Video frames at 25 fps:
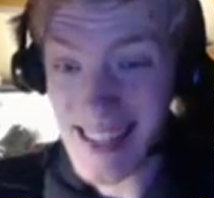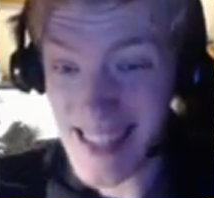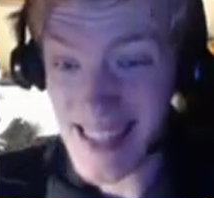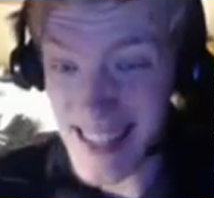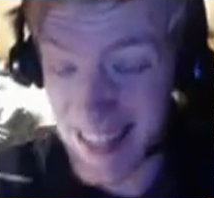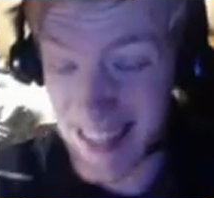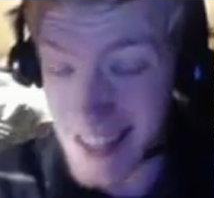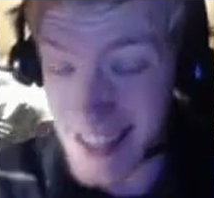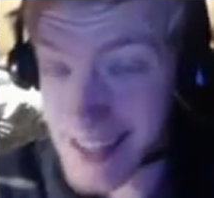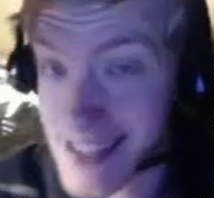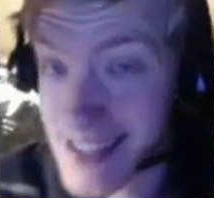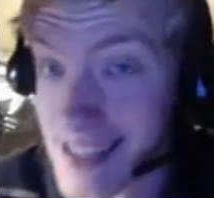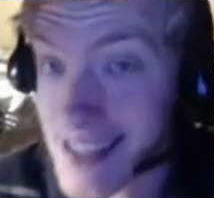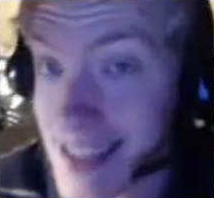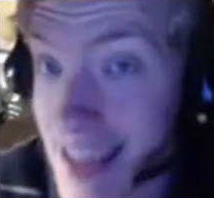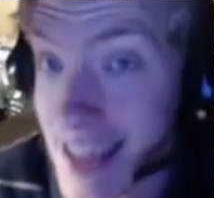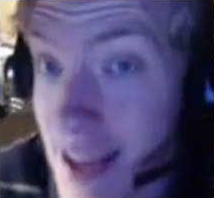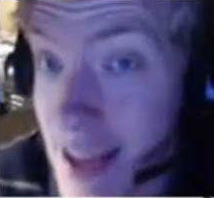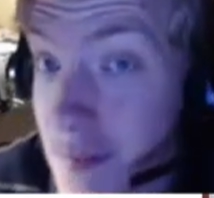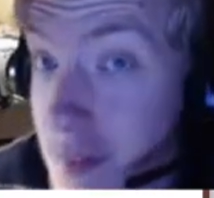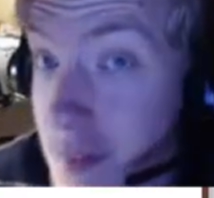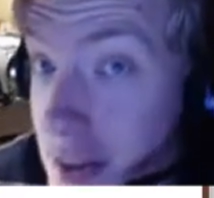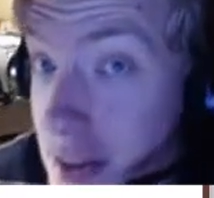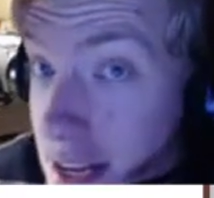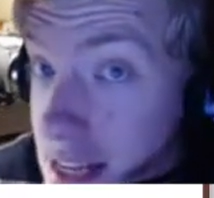Doesn't
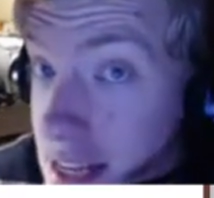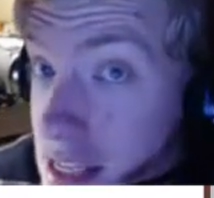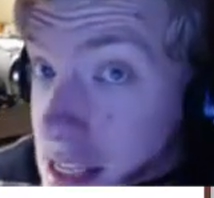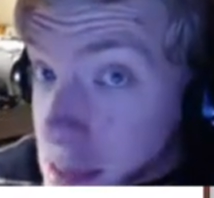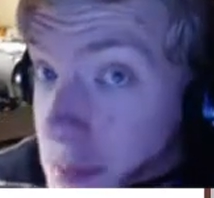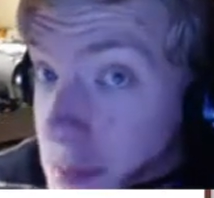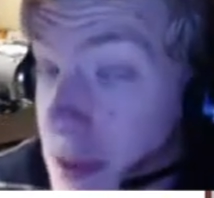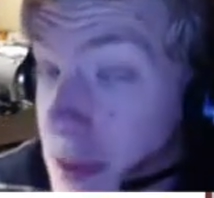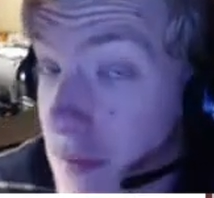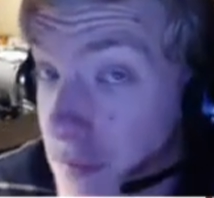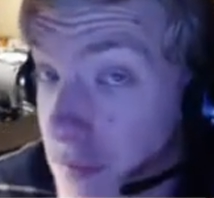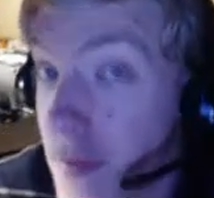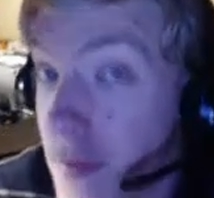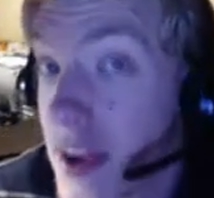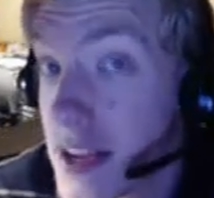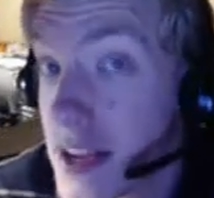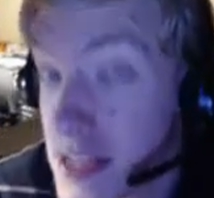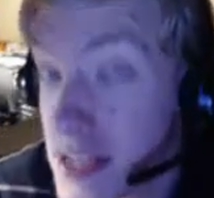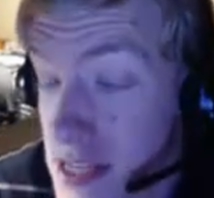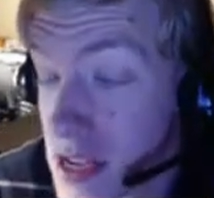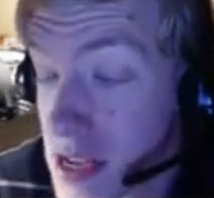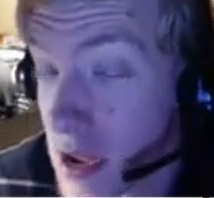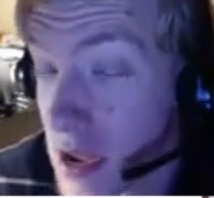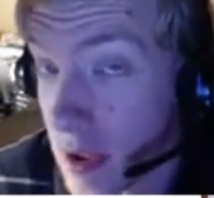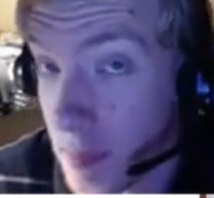even need to be
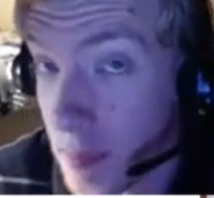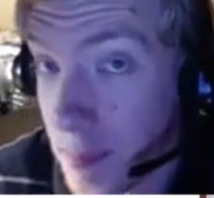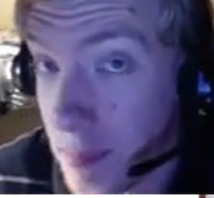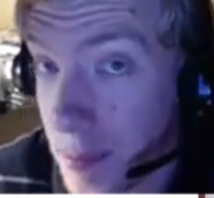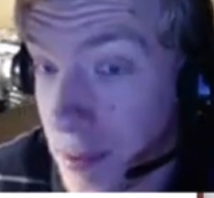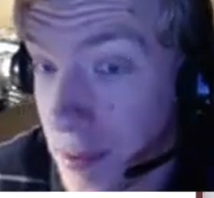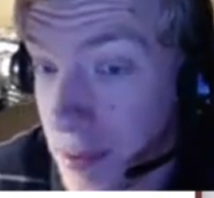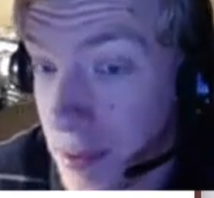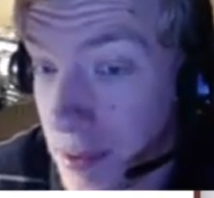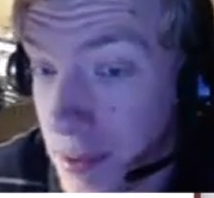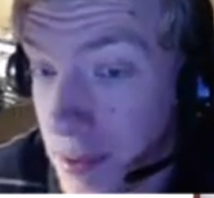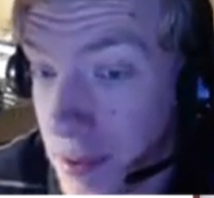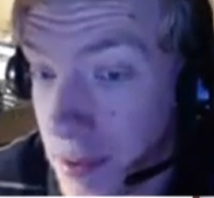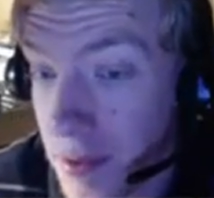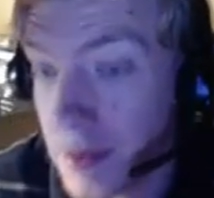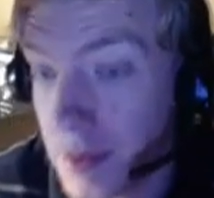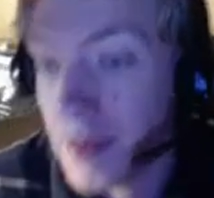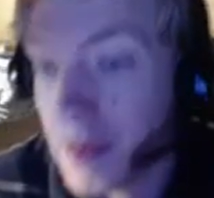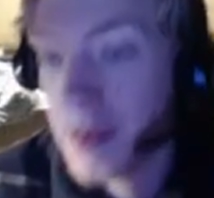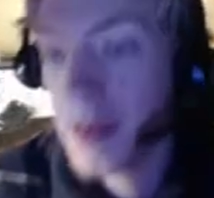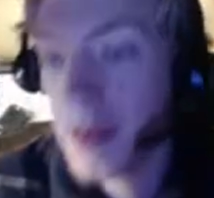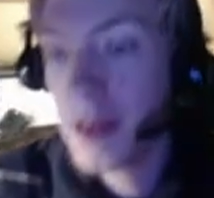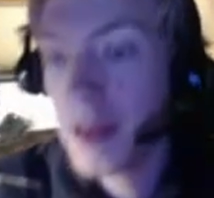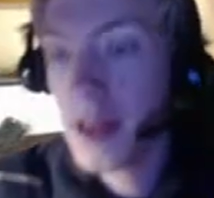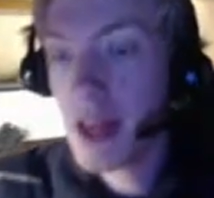face up.
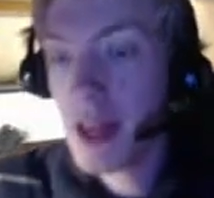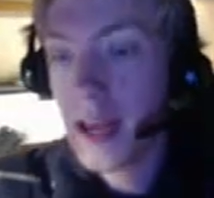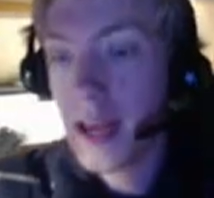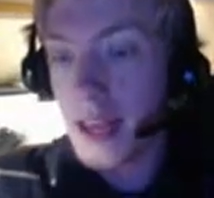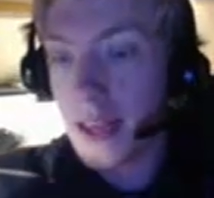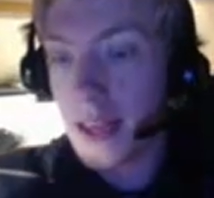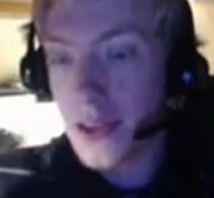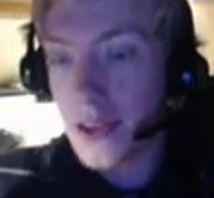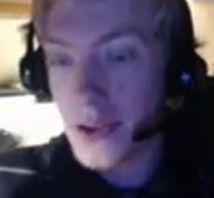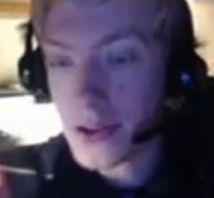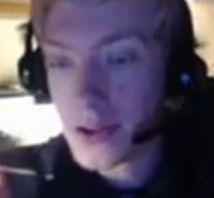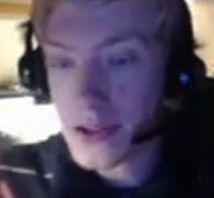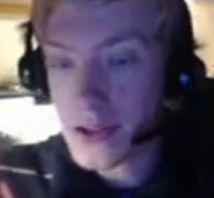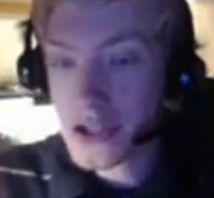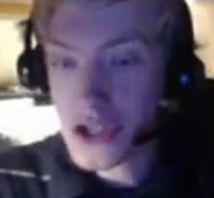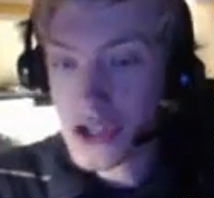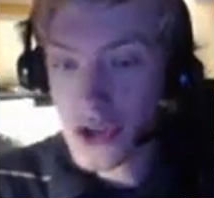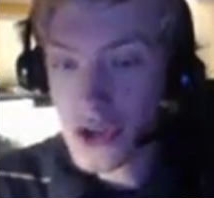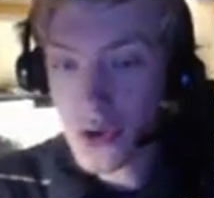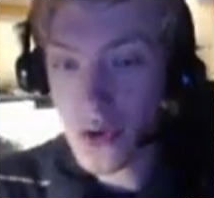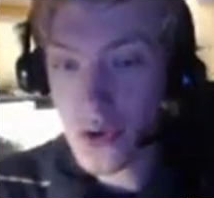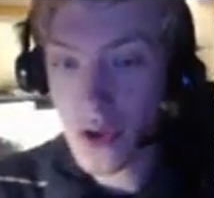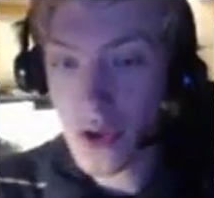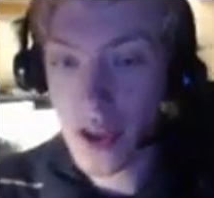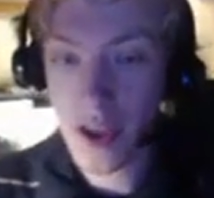You can
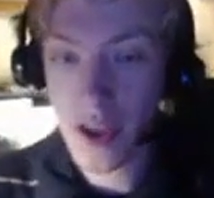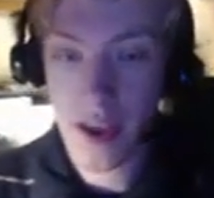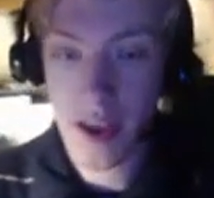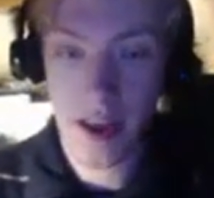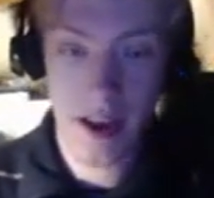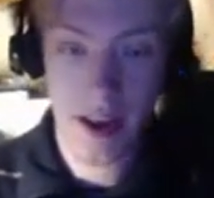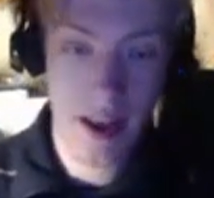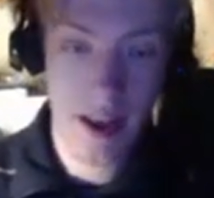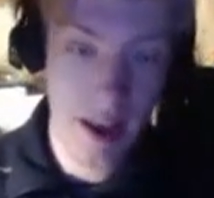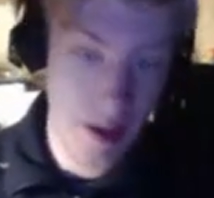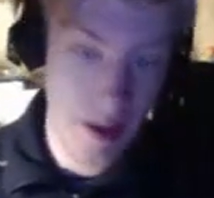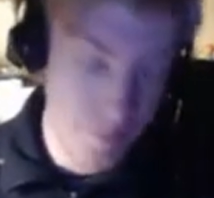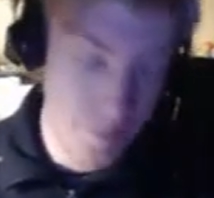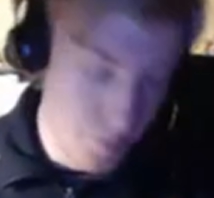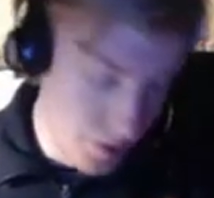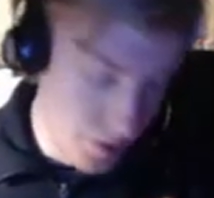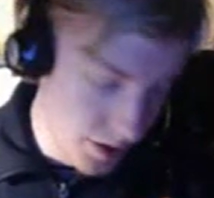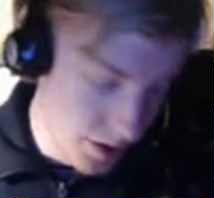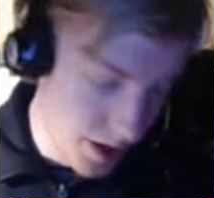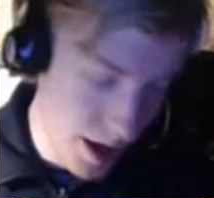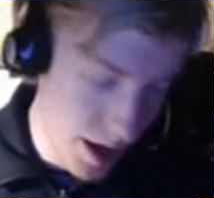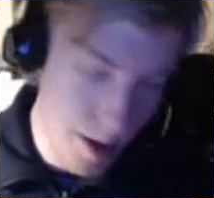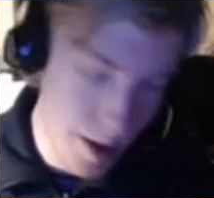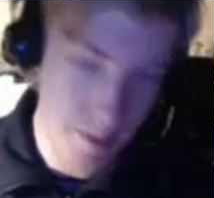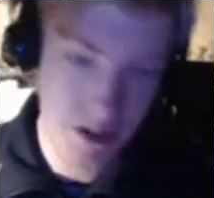destroy it, inflict
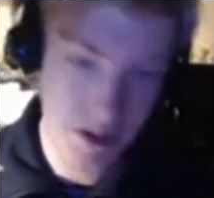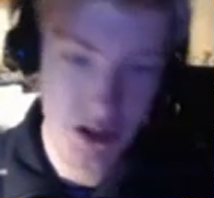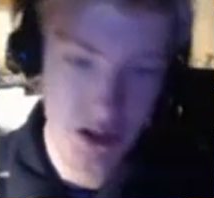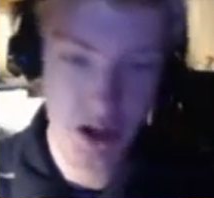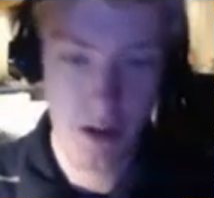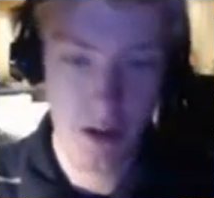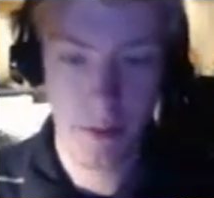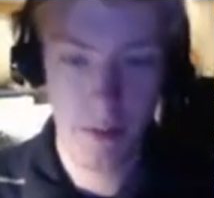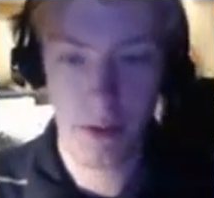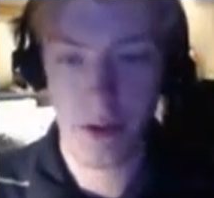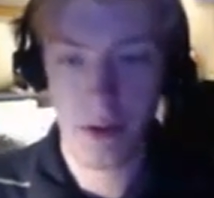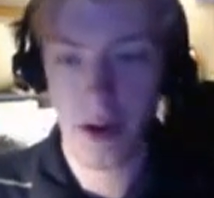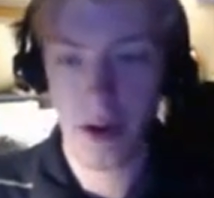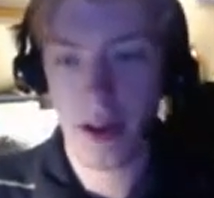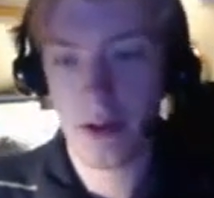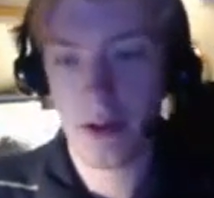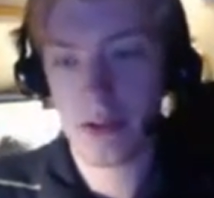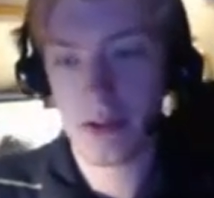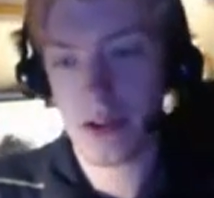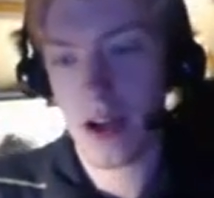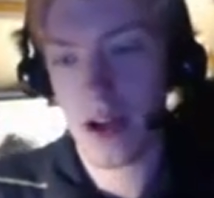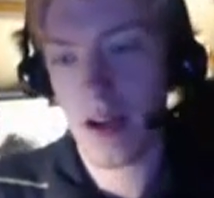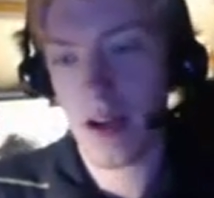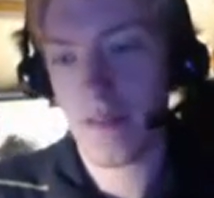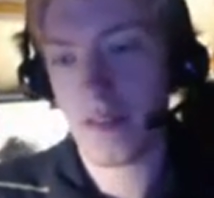damage to your opponent equal
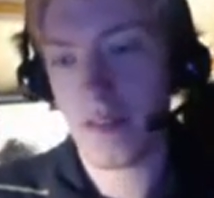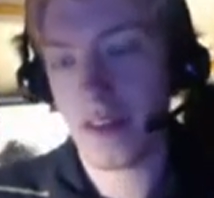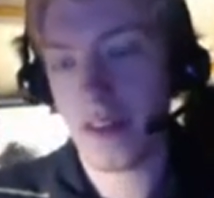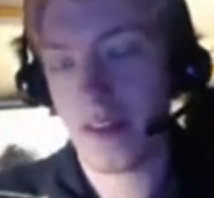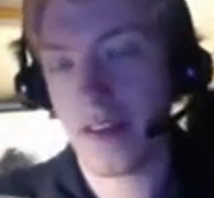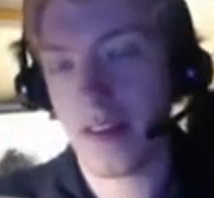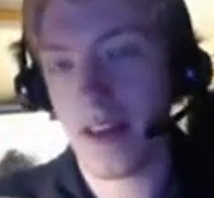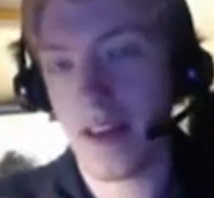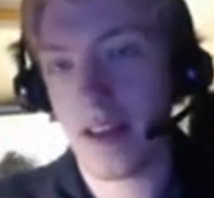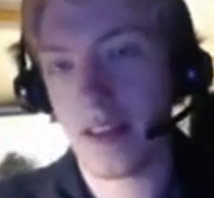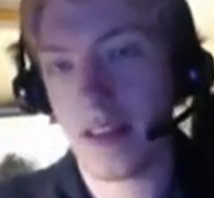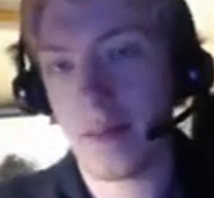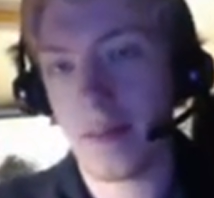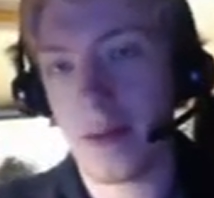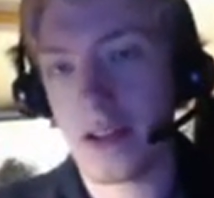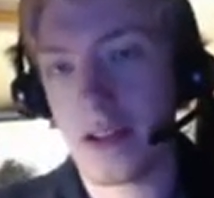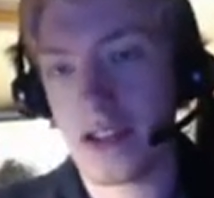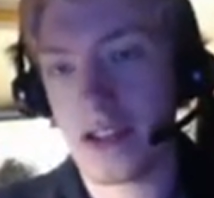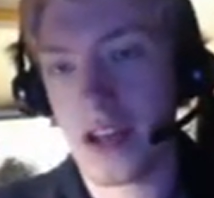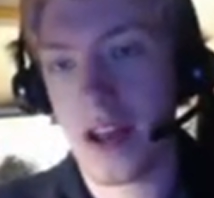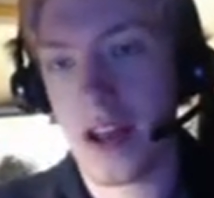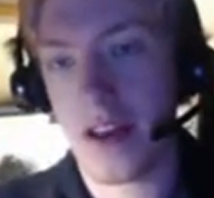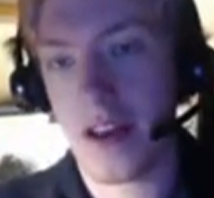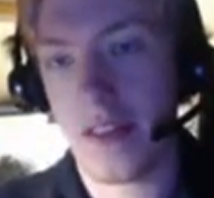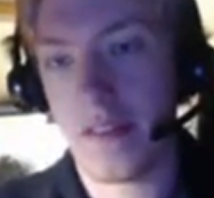to half the attack the
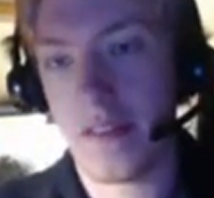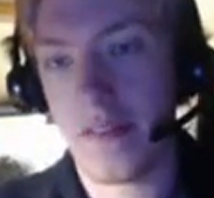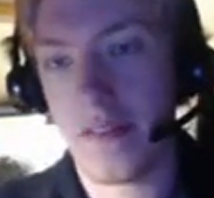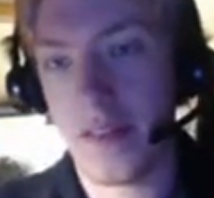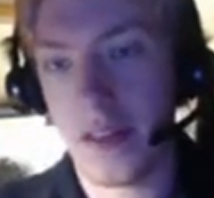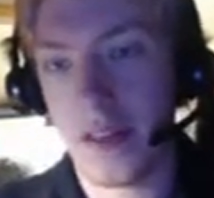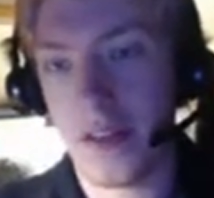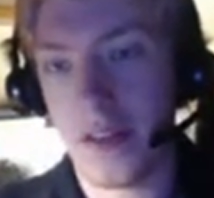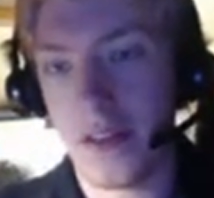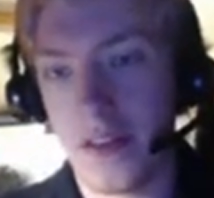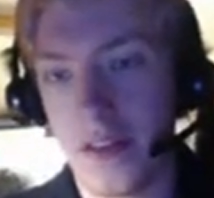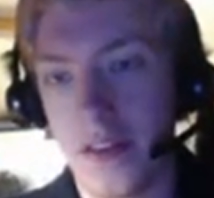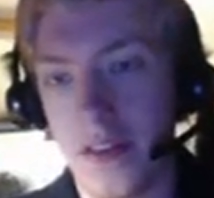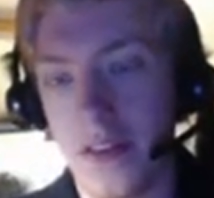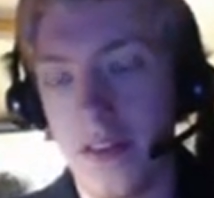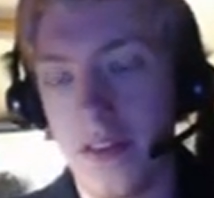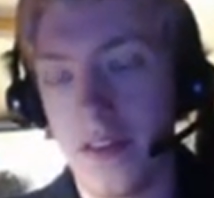monster had in the field.